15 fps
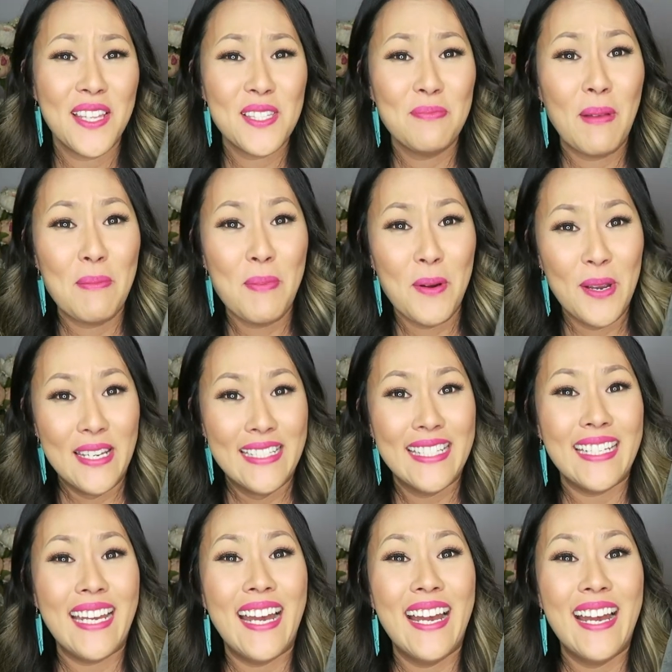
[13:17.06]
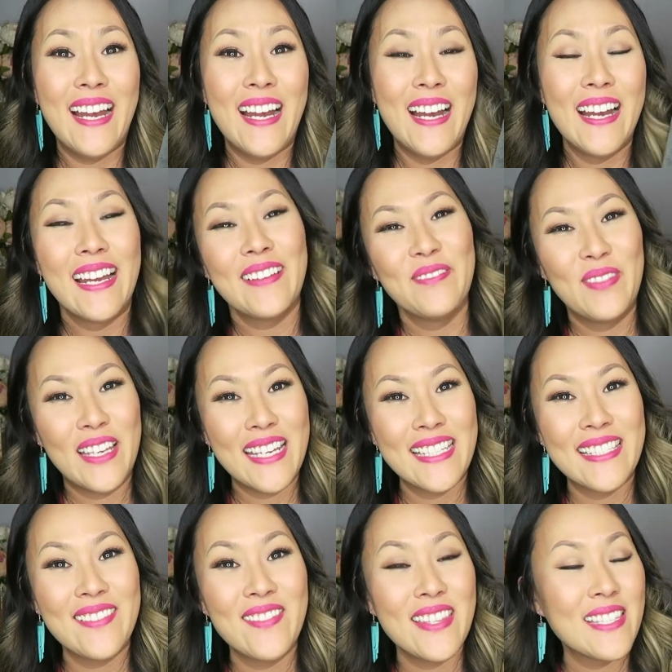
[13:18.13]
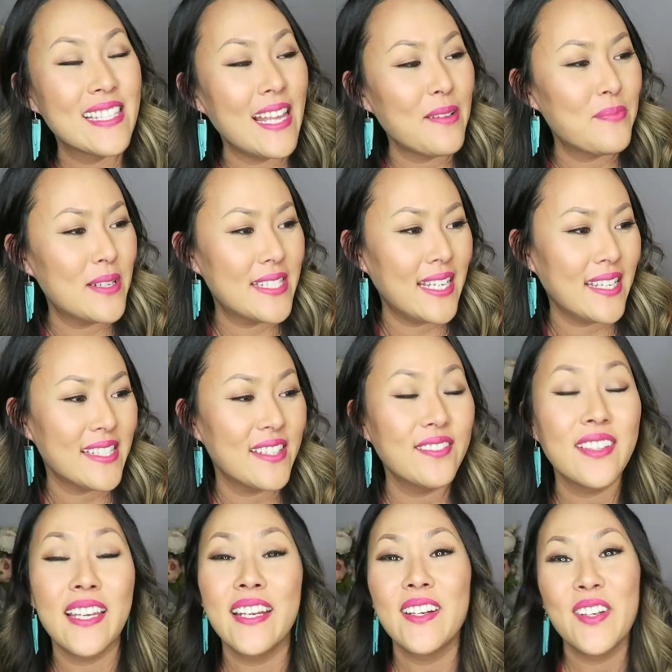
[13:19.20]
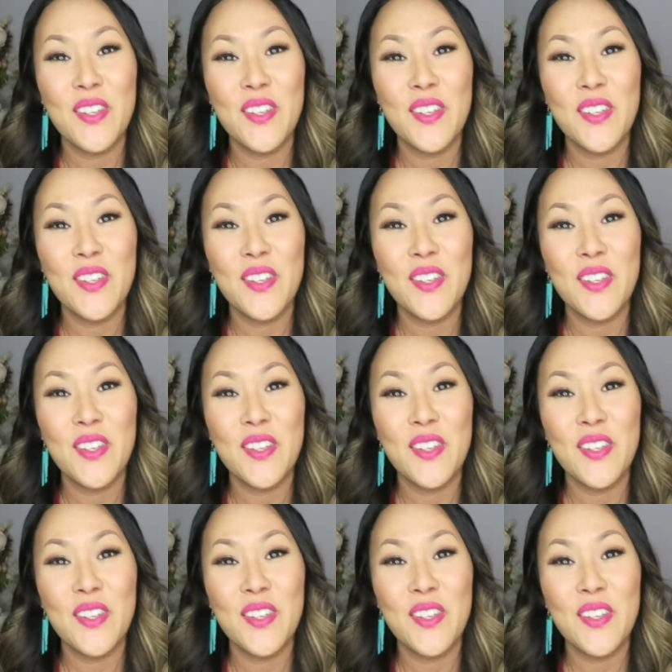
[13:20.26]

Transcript: That's my point. Uh, because of this like protective layer,